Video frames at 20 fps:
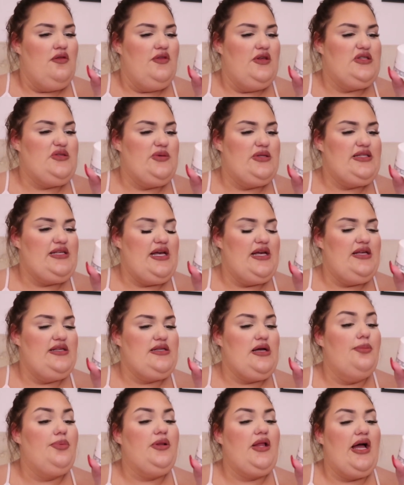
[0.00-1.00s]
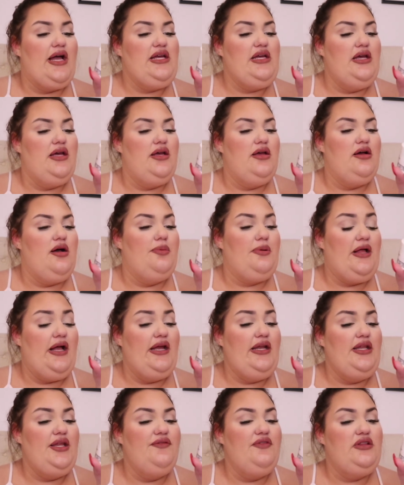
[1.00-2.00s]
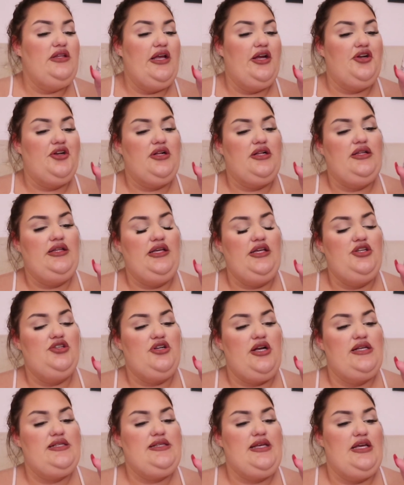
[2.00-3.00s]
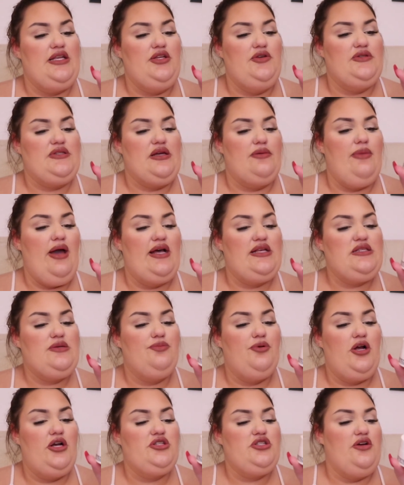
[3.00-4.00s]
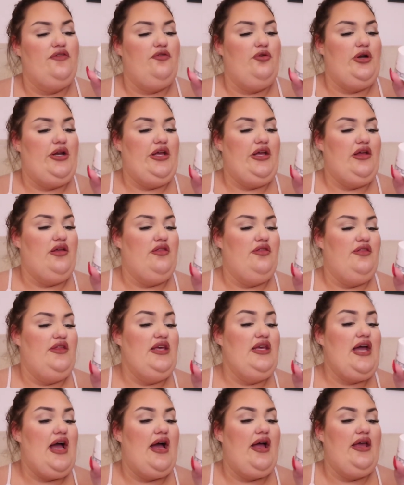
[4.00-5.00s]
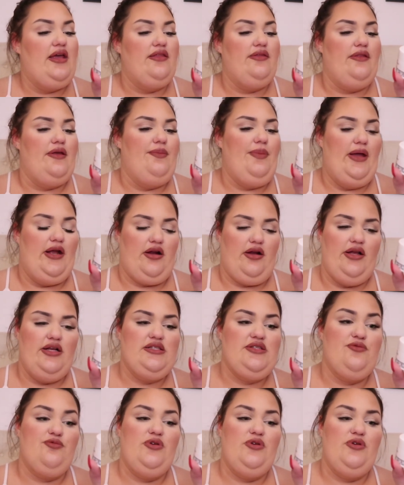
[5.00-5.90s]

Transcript: This one says, apply apply an even layer to clean dry skin using a mask brush, avoiding the eye and lip areas.